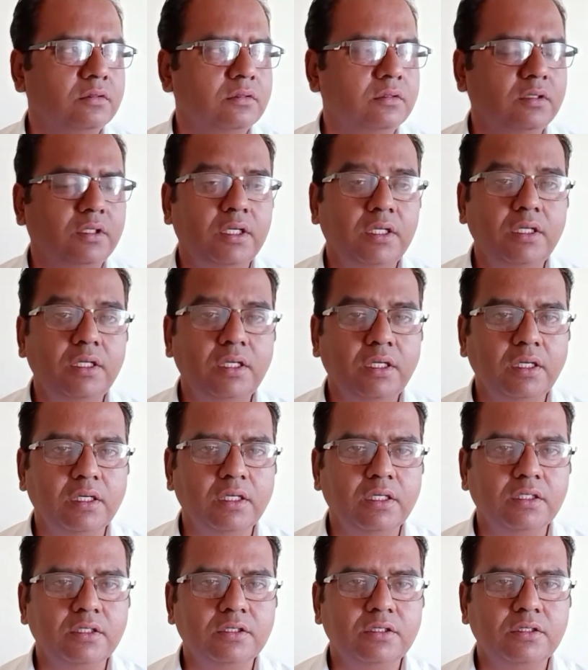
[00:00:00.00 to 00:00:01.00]
in
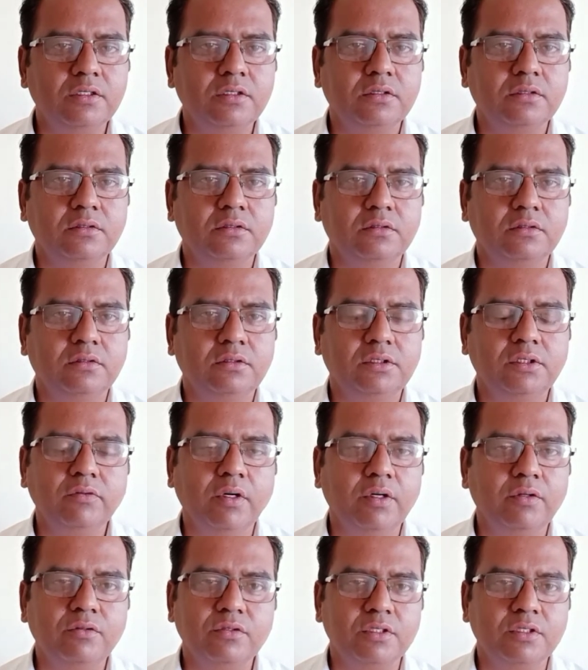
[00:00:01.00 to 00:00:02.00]
English, you
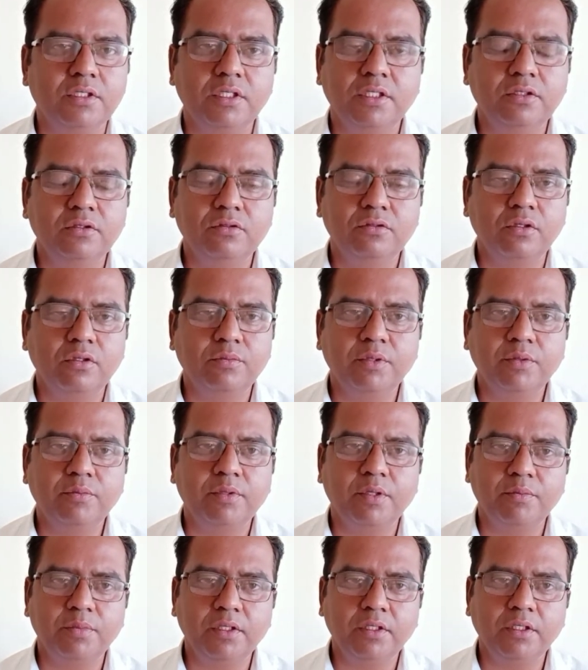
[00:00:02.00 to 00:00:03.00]
have to study the topic
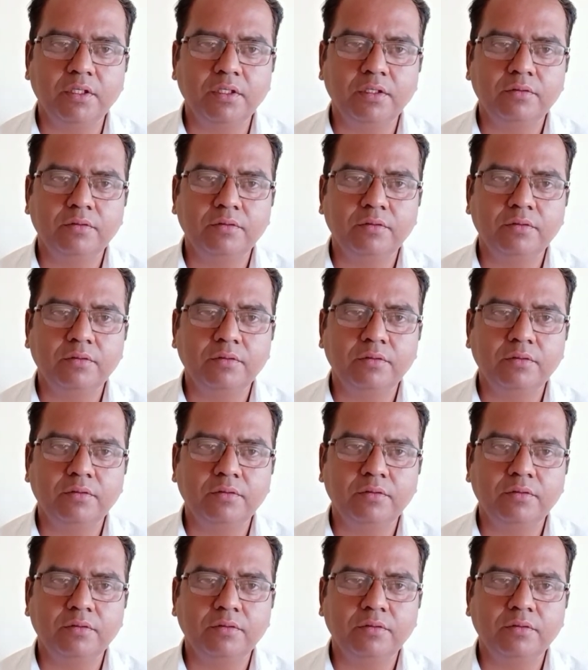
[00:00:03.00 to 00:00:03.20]
properly.